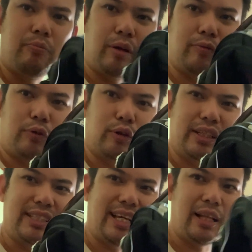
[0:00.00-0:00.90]
but for
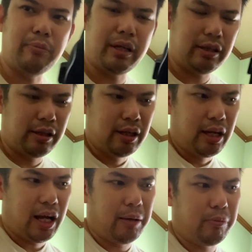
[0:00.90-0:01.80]
this helmet
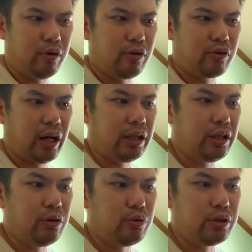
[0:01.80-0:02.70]
I'm already
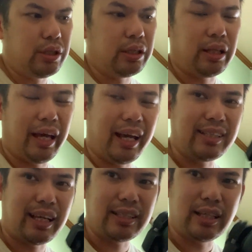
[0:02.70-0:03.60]
using the
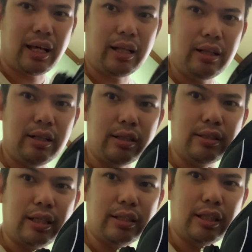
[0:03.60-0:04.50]
XXL
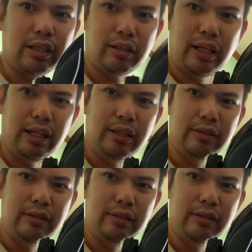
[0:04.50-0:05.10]
63